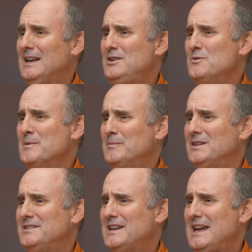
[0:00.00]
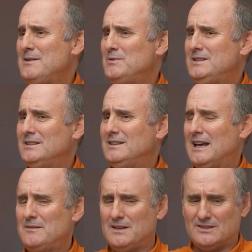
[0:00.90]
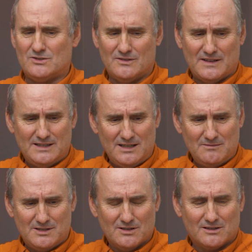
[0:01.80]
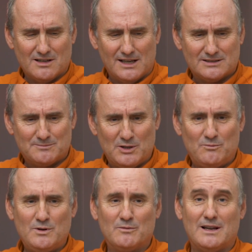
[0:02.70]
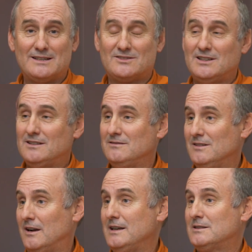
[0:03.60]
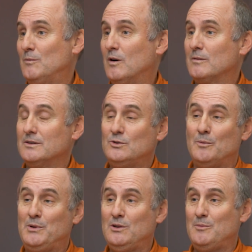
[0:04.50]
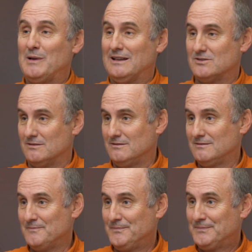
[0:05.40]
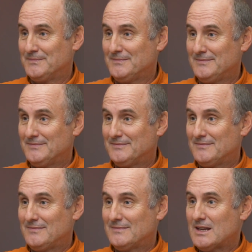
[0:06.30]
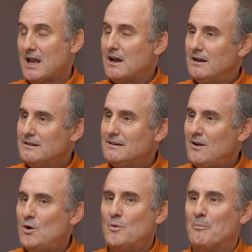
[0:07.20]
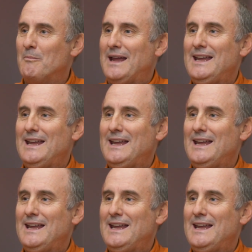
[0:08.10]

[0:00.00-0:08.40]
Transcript: Do you remember the day we did? I'm not sure if I did it with your class, but I said, all right, tomorrow we're going to do a beauty pageant. I do not. No, I don't remember.